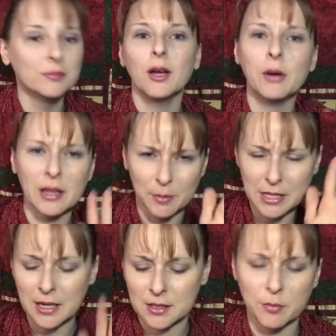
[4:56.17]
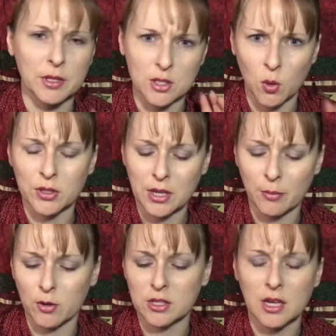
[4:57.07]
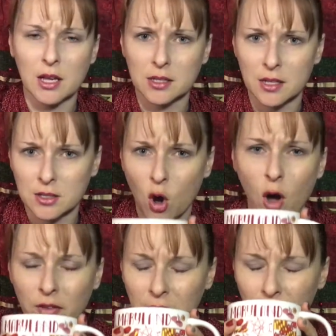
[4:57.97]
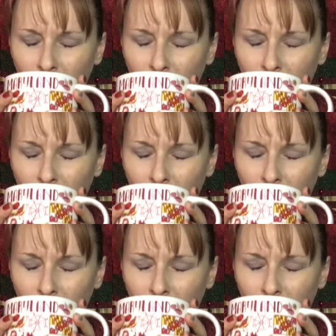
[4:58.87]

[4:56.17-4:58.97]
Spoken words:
okay, let me take a sip of this so I'll stop all this nonsense coughing.